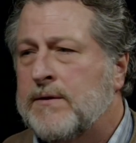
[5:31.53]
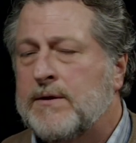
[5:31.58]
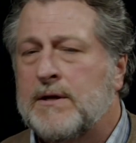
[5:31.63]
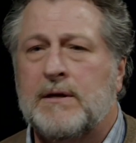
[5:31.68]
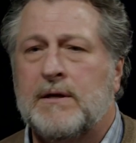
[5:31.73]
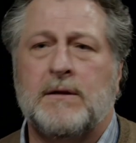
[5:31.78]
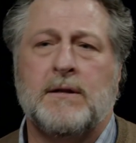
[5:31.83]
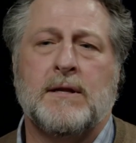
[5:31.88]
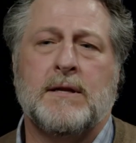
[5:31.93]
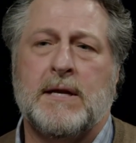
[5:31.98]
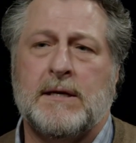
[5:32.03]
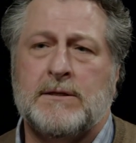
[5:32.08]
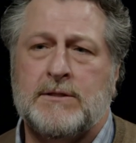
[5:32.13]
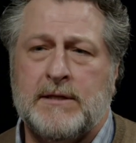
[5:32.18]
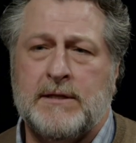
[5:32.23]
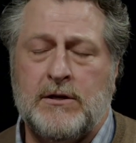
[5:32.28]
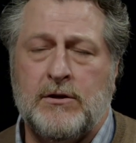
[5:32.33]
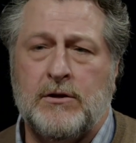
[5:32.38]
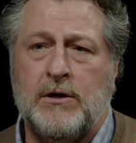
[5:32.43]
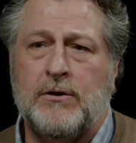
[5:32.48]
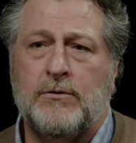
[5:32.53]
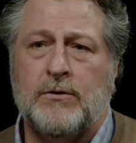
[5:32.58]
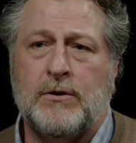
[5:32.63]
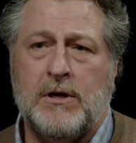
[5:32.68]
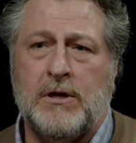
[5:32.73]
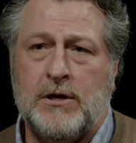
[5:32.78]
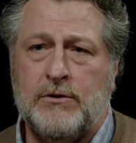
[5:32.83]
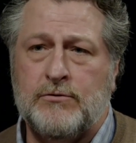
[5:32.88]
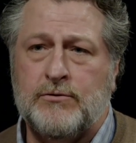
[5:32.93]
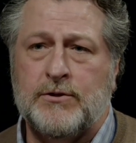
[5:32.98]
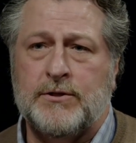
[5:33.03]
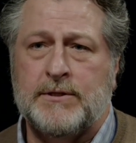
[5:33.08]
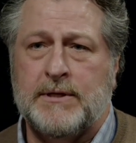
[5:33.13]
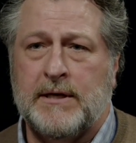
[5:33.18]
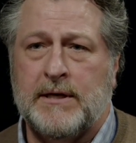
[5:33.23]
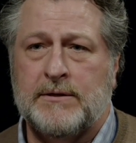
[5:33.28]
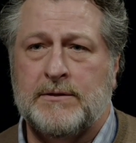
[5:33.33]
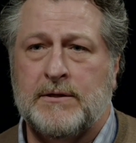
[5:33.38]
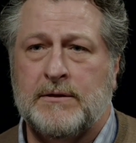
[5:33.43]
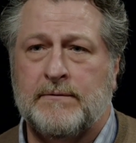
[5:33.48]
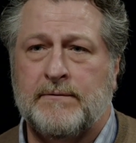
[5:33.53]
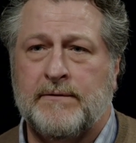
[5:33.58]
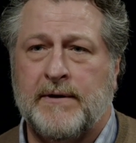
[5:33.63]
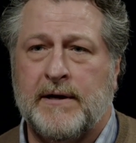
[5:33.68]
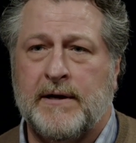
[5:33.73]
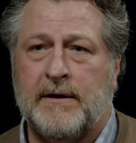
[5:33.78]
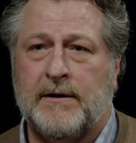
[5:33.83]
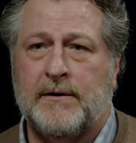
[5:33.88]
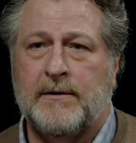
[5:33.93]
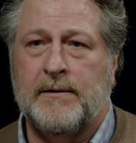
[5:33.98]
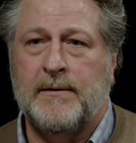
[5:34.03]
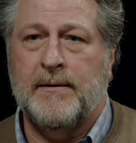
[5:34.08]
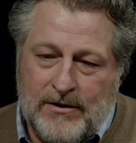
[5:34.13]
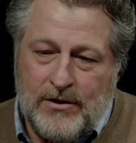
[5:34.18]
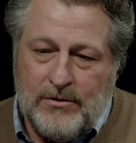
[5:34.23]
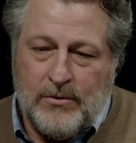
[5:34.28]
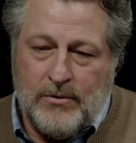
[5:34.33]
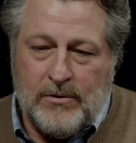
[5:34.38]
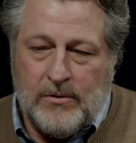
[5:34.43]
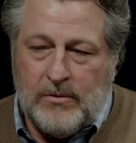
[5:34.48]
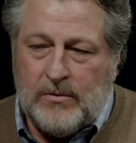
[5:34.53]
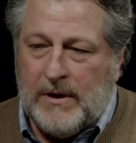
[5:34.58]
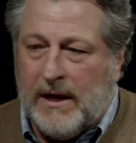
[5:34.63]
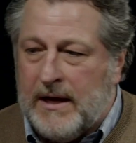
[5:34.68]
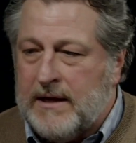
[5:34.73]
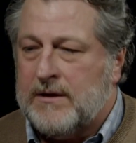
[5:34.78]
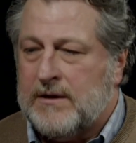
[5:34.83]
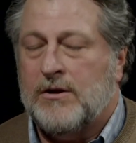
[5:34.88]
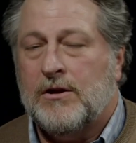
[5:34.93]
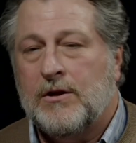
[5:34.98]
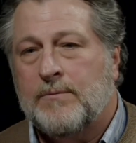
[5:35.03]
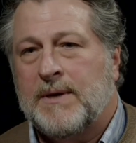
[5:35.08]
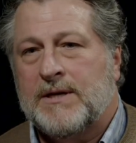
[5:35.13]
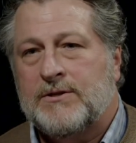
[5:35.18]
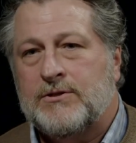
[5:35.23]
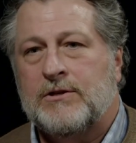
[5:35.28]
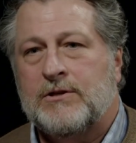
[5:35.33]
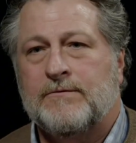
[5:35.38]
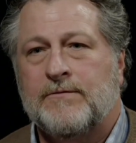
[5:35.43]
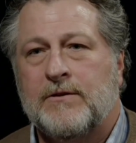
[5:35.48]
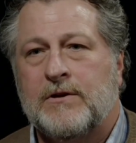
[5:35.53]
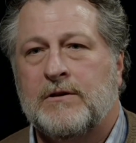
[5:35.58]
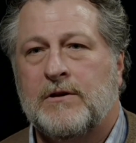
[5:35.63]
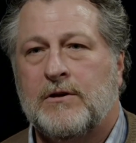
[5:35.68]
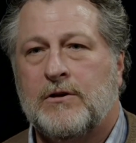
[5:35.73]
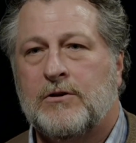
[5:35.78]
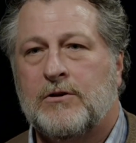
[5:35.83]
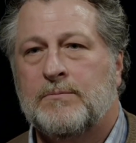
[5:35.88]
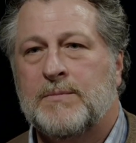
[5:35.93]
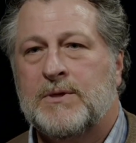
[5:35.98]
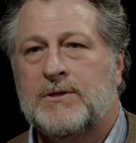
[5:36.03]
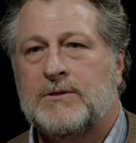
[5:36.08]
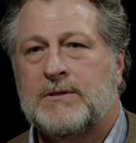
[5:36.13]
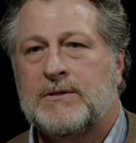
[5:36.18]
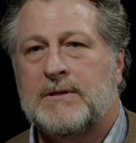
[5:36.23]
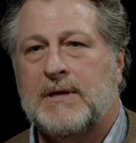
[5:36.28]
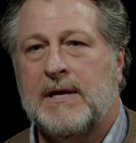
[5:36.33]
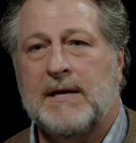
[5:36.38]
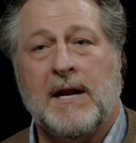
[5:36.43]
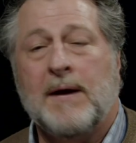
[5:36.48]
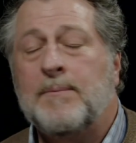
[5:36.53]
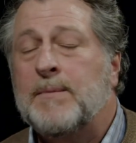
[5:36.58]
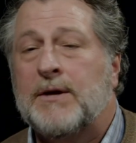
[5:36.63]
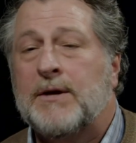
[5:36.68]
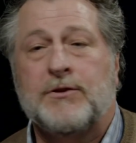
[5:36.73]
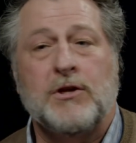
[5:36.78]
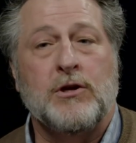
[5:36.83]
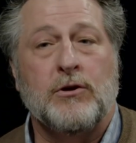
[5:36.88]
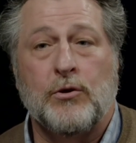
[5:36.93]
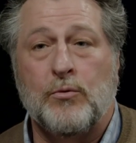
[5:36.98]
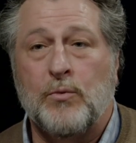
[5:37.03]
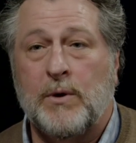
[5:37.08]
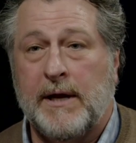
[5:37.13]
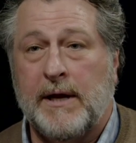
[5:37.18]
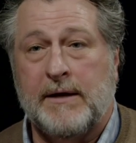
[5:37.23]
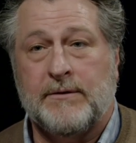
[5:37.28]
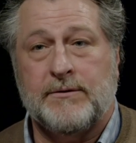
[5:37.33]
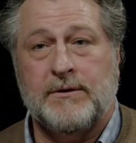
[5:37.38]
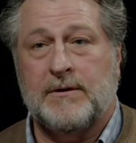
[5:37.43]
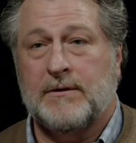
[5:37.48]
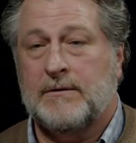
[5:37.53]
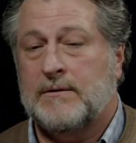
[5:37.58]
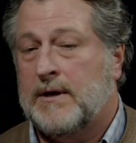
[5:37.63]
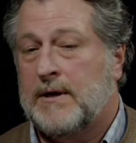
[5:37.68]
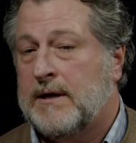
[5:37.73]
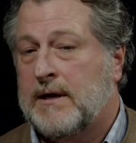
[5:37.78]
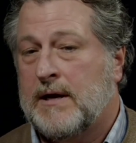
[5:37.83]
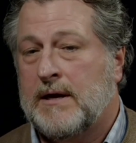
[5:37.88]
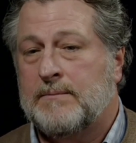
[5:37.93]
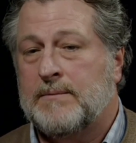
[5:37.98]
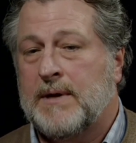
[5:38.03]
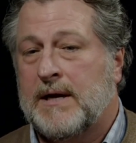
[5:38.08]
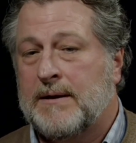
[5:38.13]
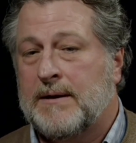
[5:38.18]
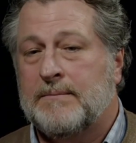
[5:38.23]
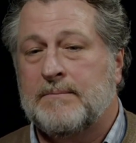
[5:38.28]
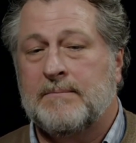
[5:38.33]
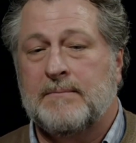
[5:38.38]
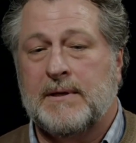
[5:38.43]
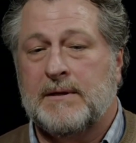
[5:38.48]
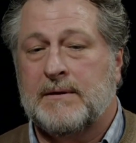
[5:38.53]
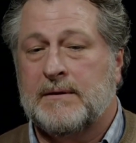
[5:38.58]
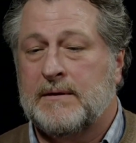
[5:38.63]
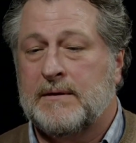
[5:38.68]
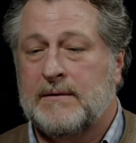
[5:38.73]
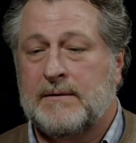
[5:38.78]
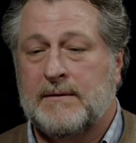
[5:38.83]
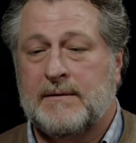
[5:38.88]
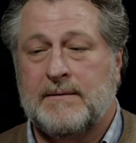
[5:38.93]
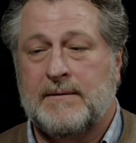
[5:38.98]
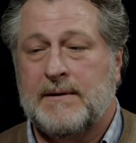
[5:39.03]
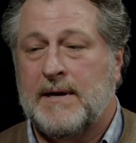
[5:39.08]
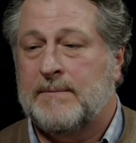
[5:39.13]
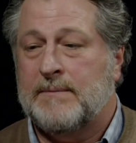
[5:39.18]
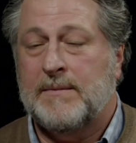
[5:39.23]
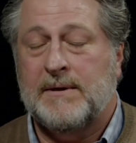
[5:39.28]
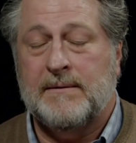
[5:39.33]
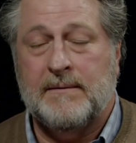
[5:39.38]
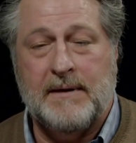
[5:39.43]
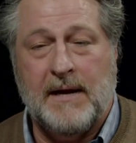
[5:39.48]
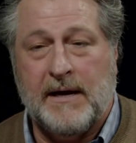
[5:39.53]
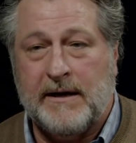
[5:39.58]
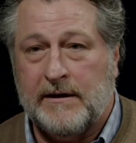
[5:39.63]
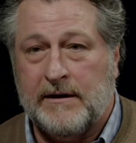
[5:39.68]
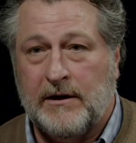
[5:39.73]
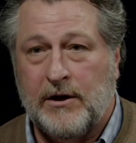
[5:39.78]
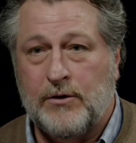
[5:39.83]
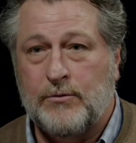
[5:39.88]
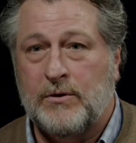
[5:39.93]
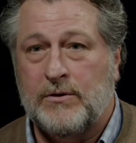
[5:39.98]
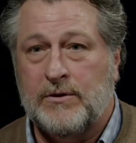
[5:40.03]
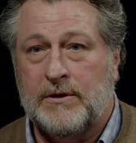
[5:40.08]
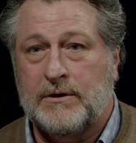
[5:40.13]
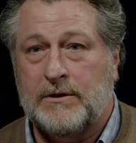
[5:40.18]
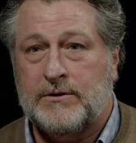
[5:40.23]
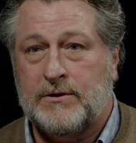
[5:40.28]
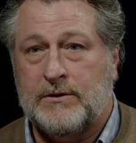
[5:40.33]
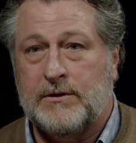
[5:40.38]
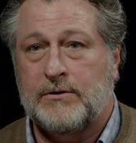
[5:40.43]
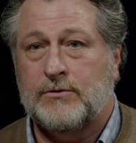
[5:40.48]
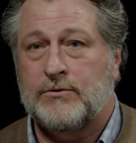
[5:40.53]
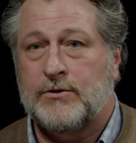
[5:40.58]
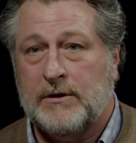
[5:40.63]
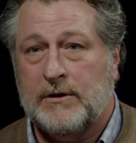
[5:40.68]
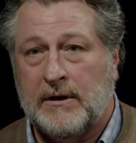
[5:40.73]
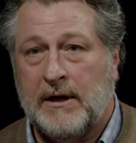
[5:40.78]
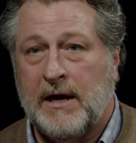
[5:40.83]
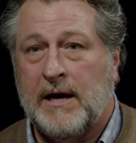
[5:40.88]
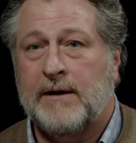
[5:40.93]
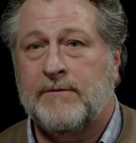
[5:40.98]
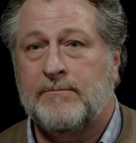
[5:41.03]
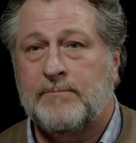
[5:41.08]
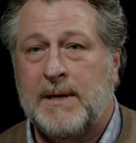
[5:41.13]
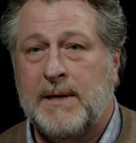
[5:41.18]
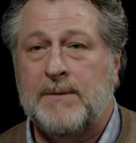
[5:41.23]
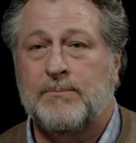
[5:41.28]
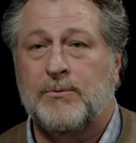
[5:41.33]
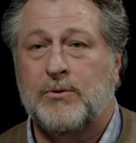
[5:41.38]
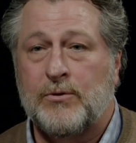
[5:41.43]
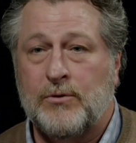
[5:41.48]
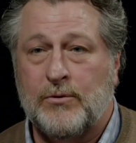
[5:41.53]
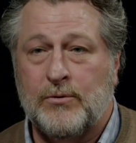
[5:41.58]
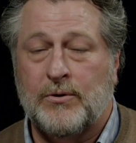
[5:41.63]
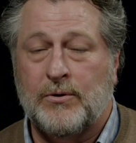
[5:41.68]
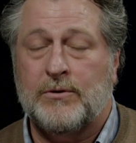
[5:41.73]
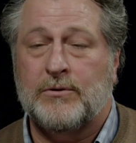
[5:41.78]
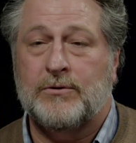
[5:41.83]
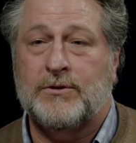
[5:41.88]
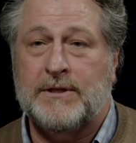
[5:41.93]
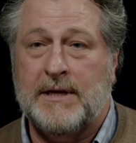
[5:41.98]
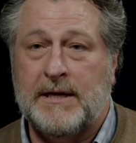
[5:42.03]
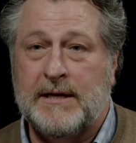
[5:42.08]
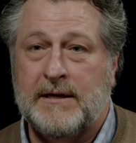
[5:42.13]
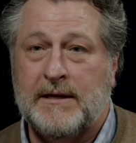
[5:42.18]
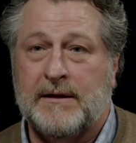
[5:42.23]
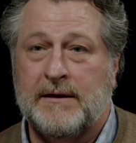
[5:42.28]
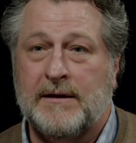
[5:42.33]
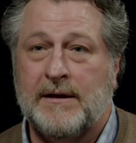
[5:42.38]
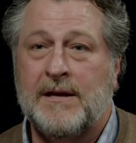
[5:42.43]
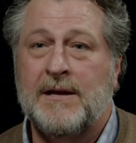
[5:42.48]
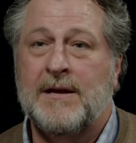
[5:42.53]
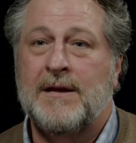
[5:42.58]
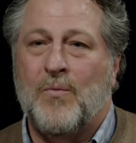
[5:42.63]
and then the next thing you know, the countryside's on fire. I don't like calling myself an alarmist, and I'm not the only one out there. I'm not alone in this. There's a lot of people who are saying,